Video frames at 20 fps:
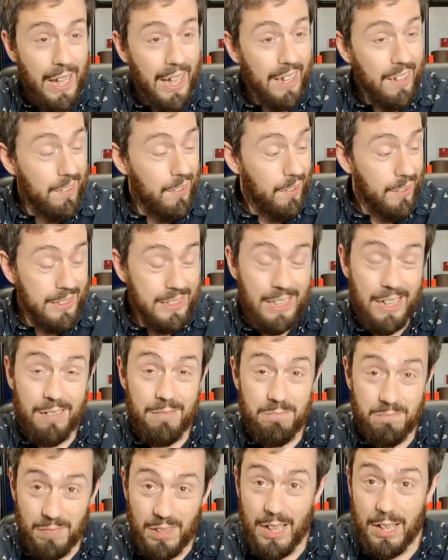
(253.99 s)
it looks at,
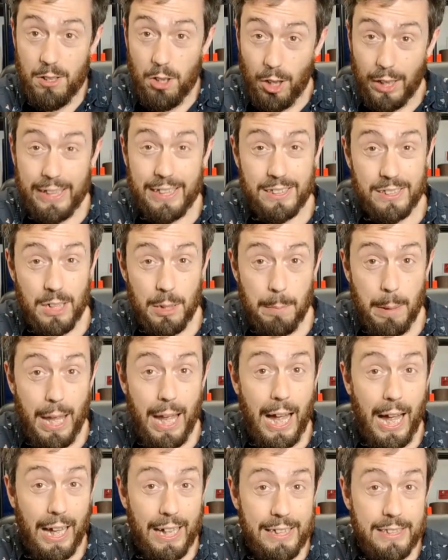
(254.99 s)
uh, like it's going to be
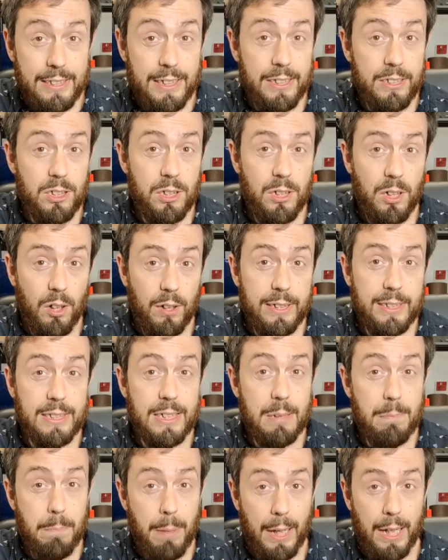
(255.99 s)
at 80 to
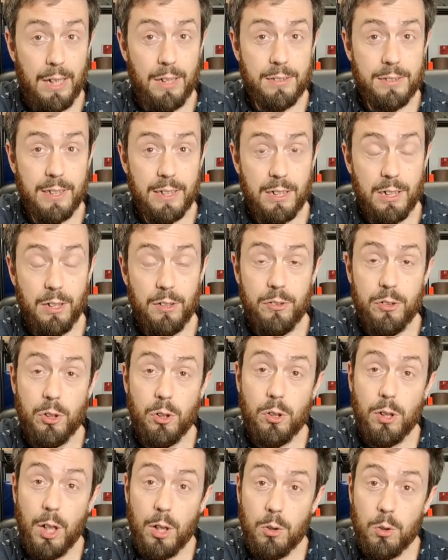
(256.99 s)
90 pounds, including
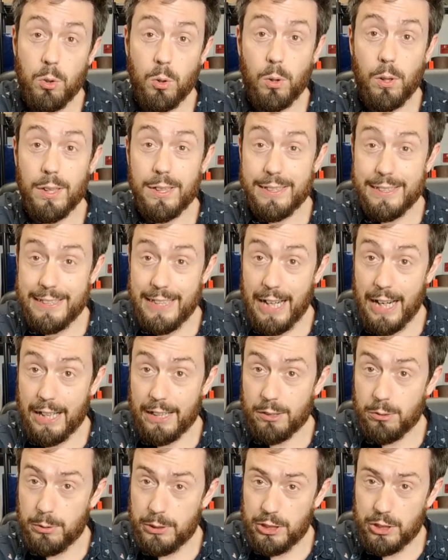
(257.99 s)
your local
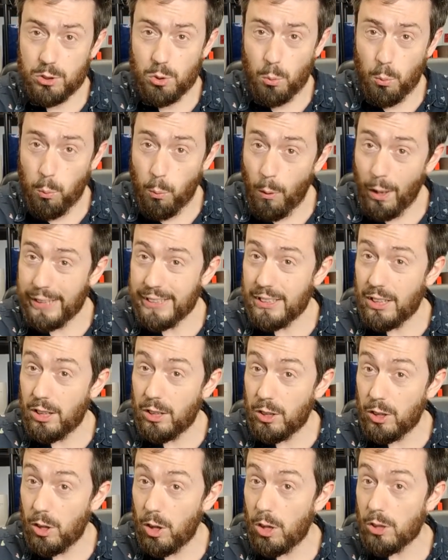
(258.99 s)
tax, which is quite a
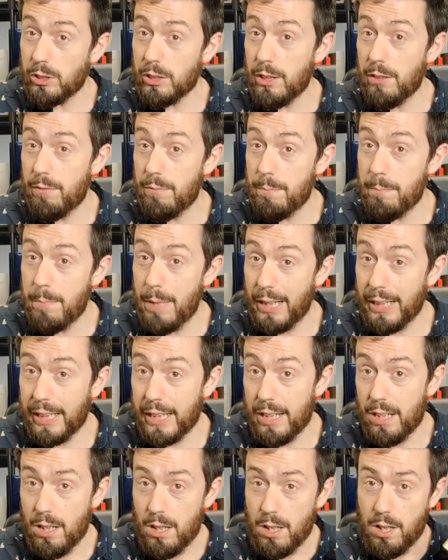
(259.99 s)
lot of
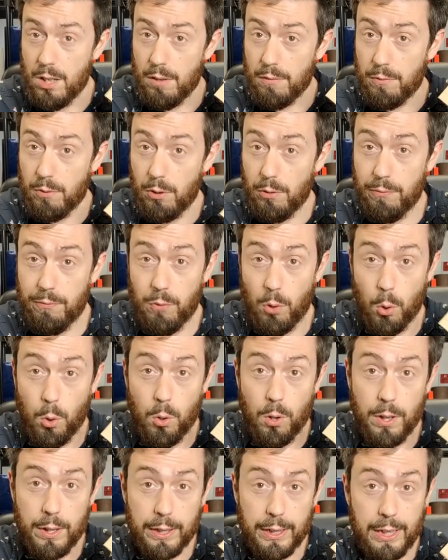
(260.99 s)
money for a
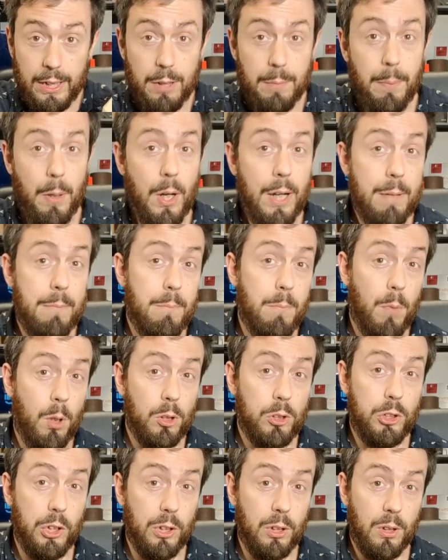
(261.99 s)
four gigabyte
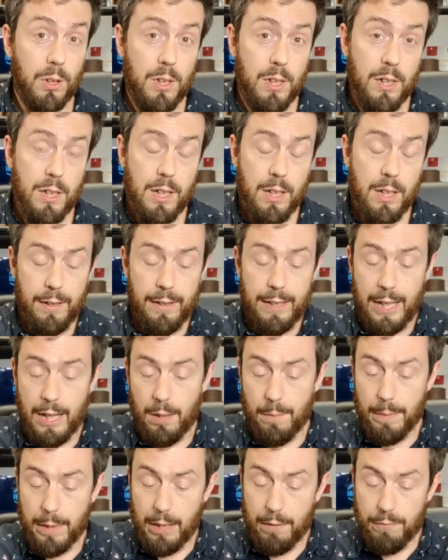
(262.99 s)
module.
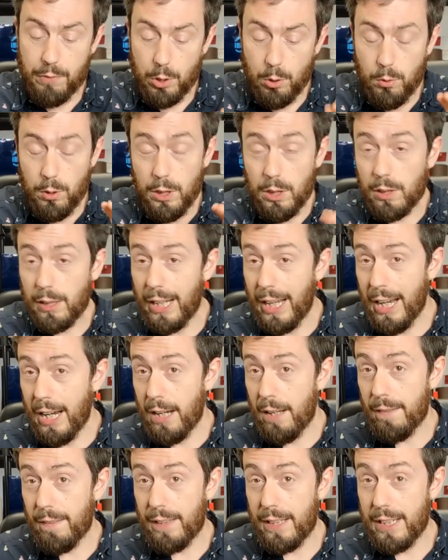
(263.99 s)
Now, if you look
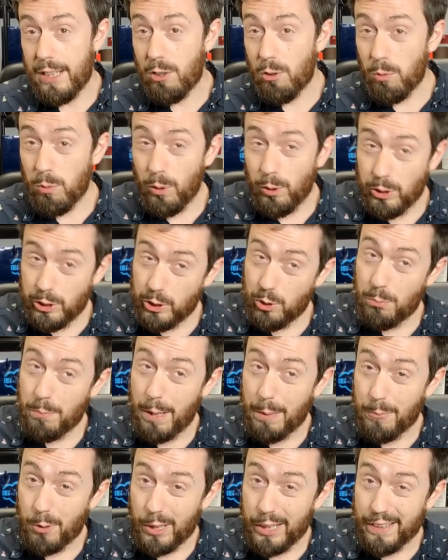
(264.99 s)
at the crucial
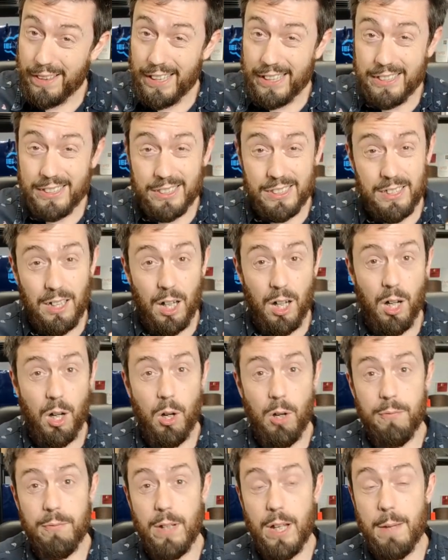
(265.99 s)
memory, they
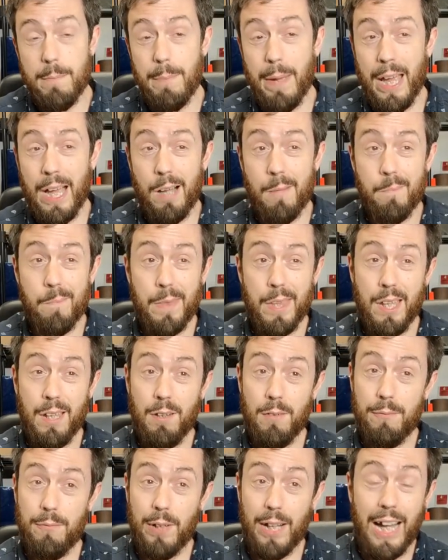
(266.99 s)
start off at about,
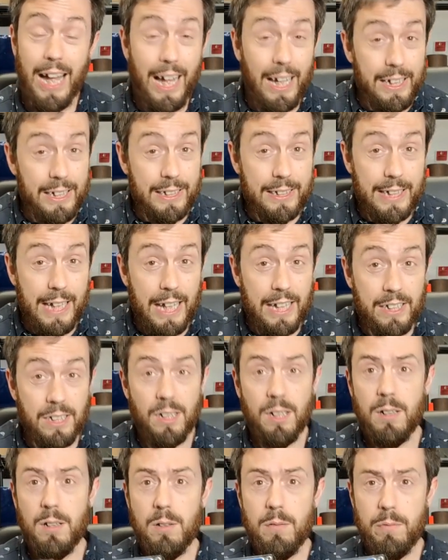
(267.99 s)
for 8
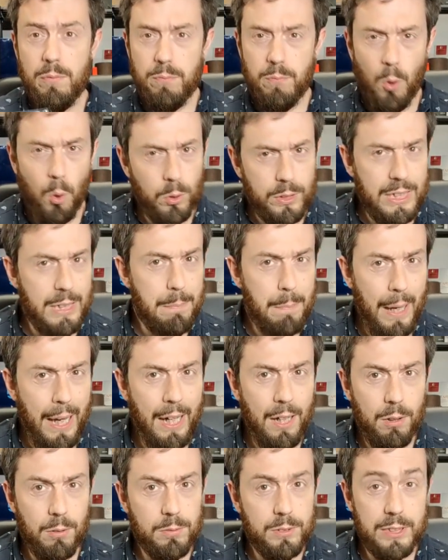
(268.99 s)
gig,
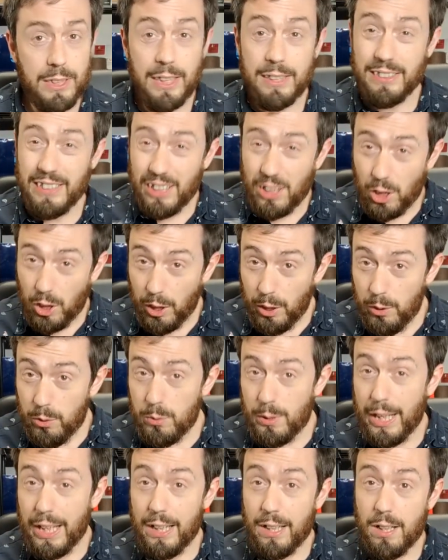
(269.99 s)
£40. That's
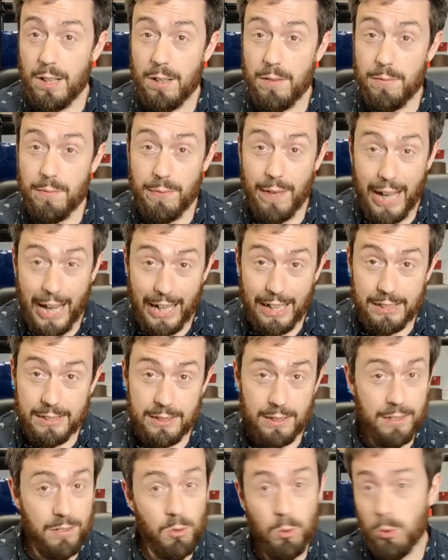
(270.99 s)
including
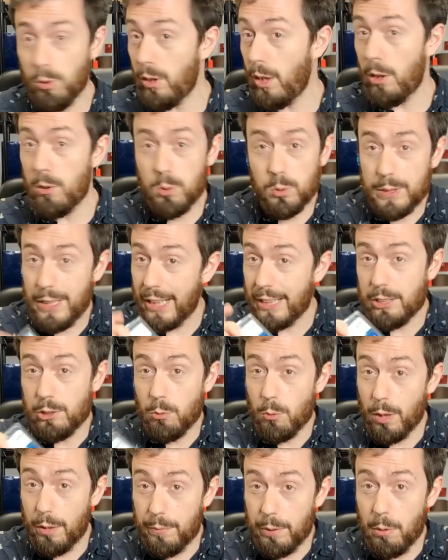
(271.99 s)
VAT and your local
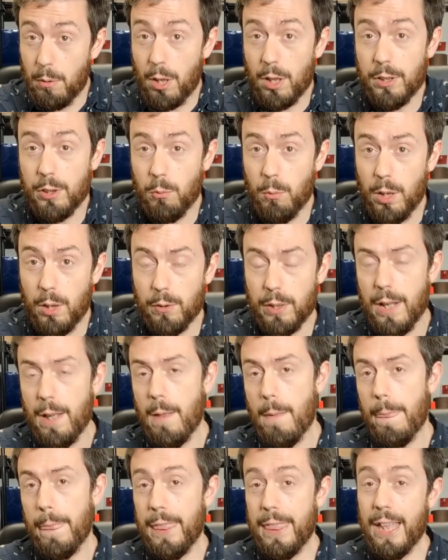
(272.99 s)
tax or wherever you are in the world.
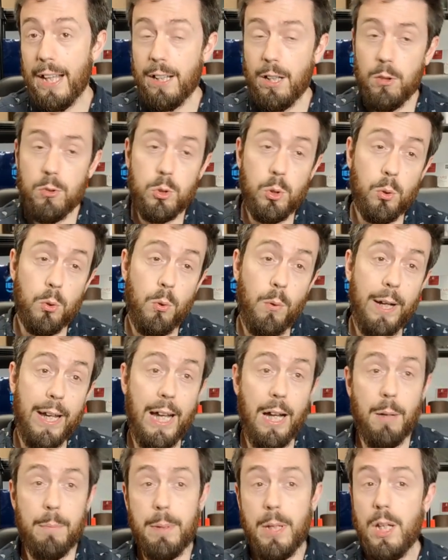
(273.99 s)
And that goes all the
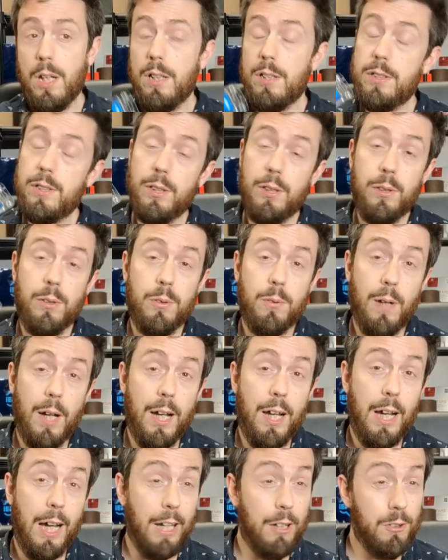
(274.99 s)
way up to
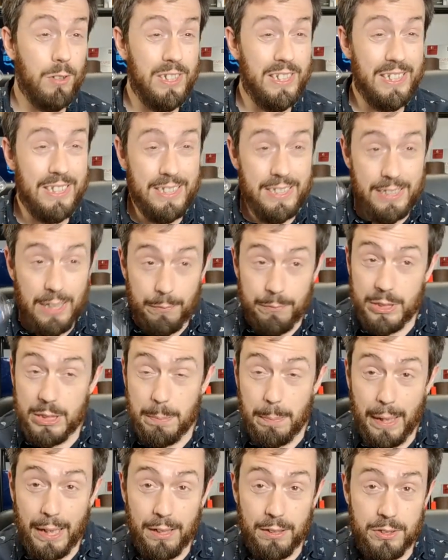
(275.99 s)
uh,
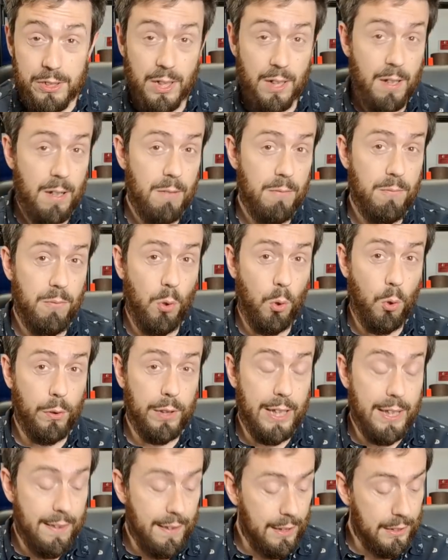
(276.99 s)
£170 for
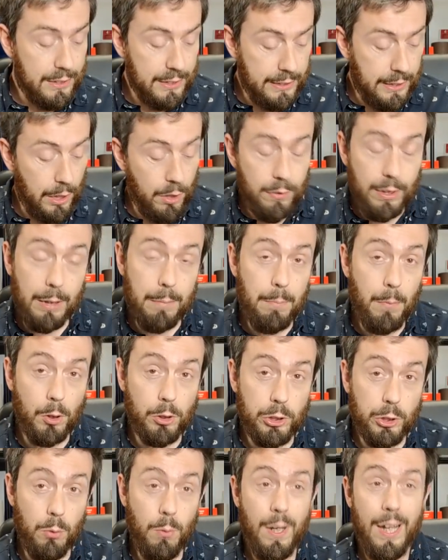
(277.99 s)
the 32 gig
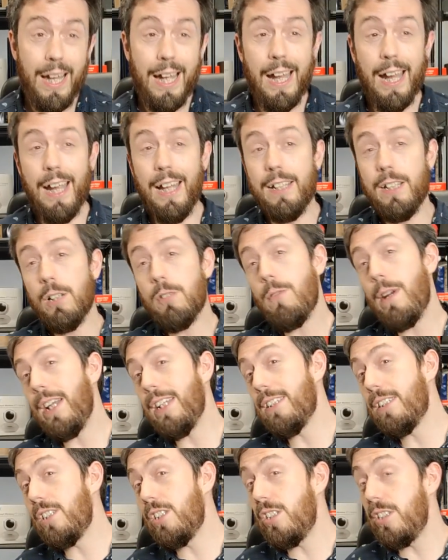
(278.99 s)
module and
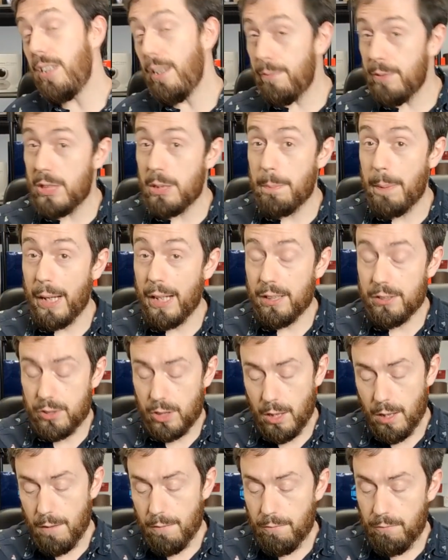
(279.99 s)
around £70
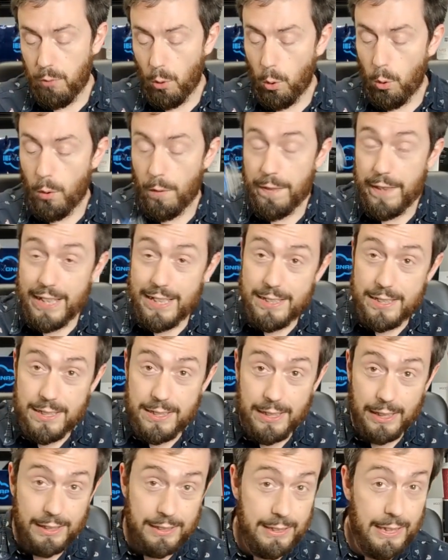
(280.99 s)
for this
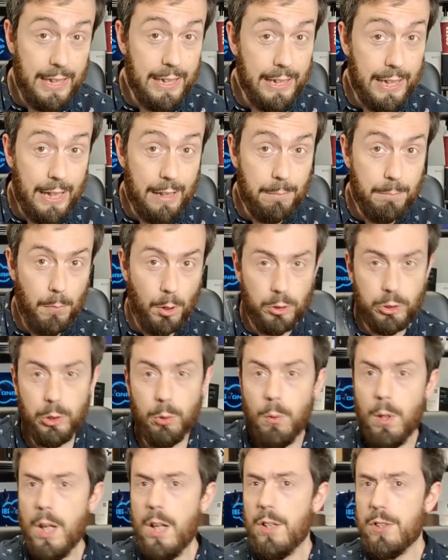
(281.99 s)
16 gig
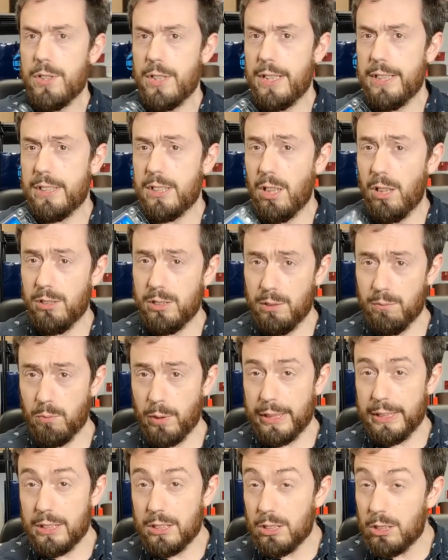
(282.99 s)
module. So there's lots of
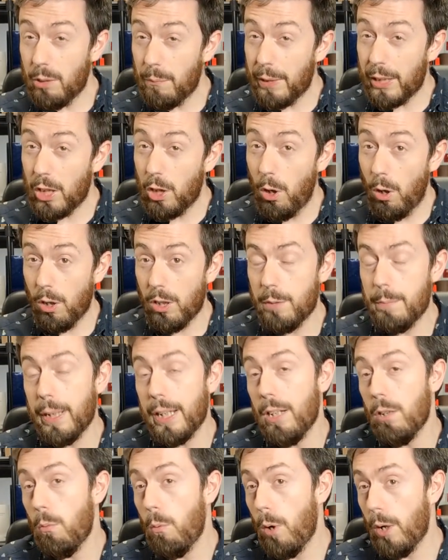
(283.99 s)
reasons of
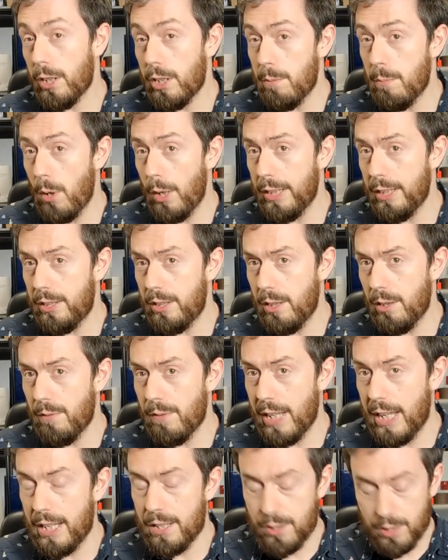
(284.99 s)
economy why you might do
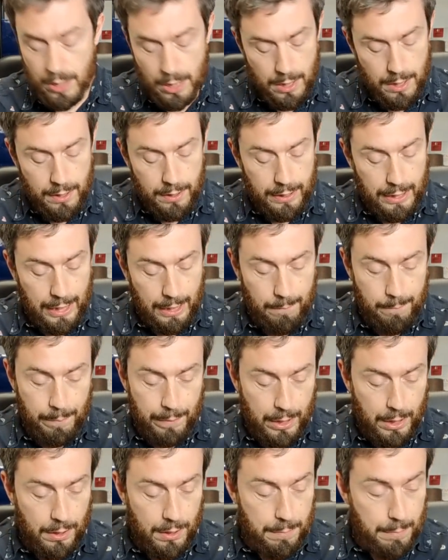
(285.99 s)
this. Now,
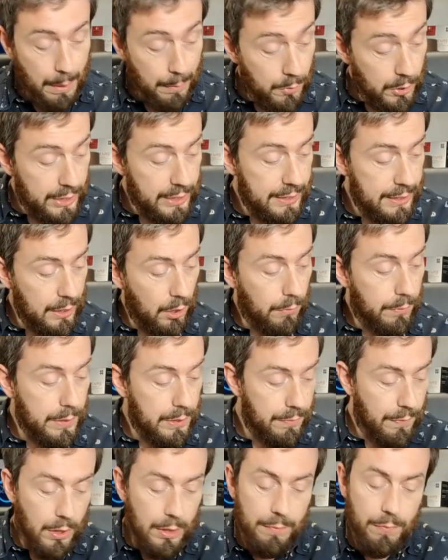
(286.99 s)
the memory itself
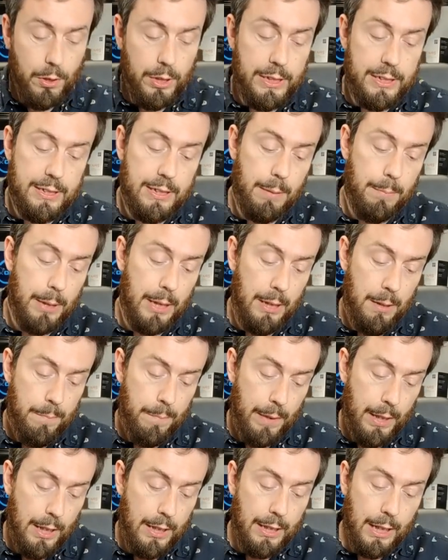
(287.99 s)
is very, very similar.
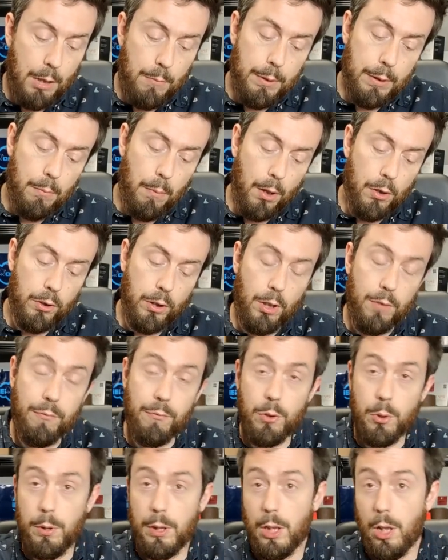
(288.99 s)
And again, we won't go
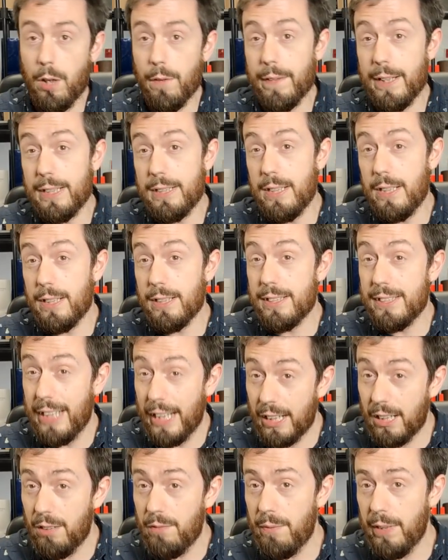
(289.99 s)
through a lot of this in the
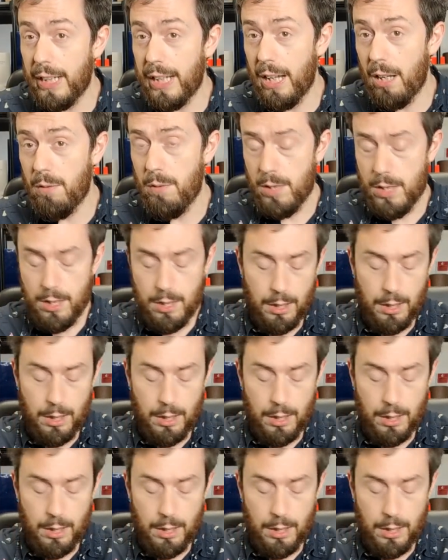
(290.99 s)
second video.